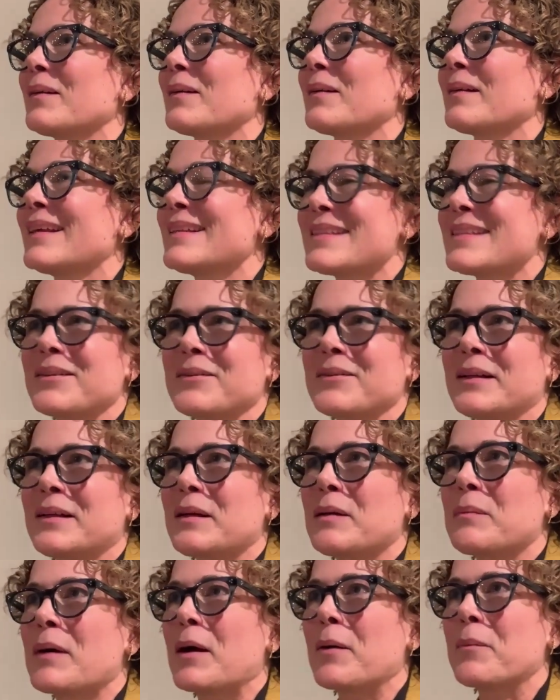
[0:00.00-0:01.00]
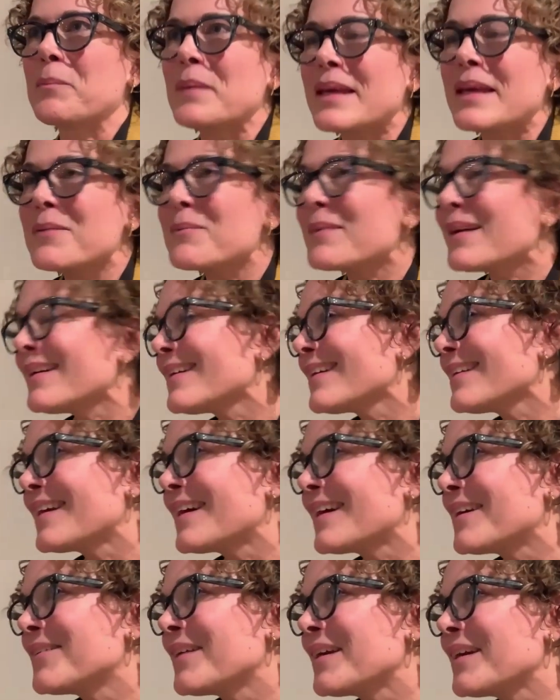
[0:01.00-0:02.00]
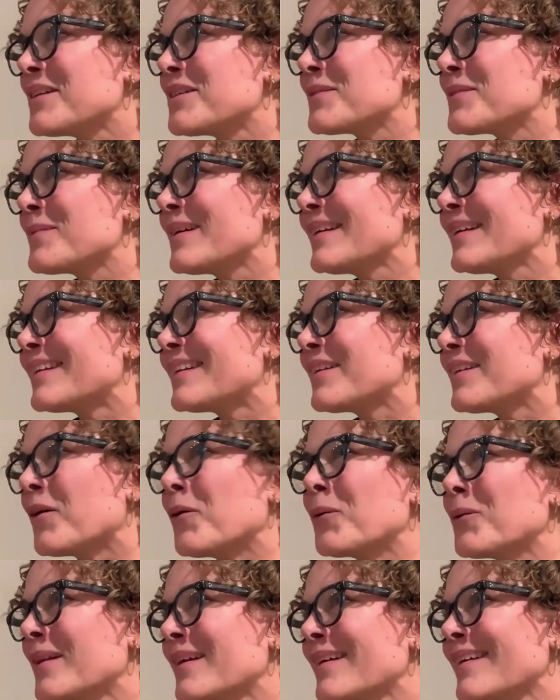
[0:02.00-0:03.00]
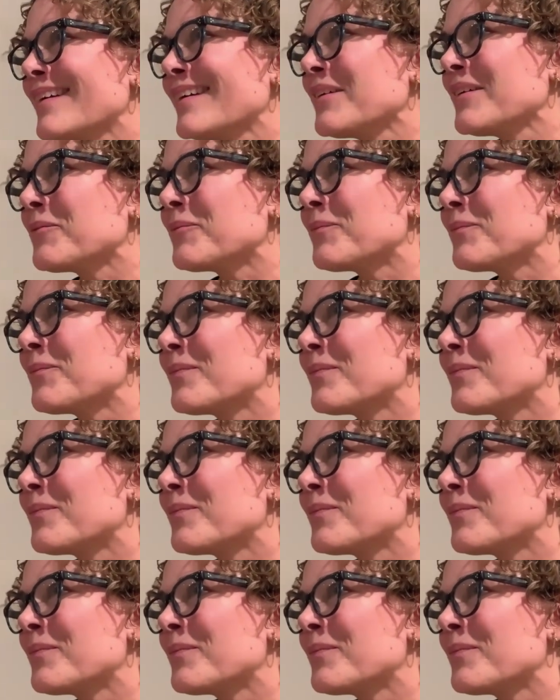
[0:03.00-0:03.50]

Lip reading: is it really about me making that arrangement only?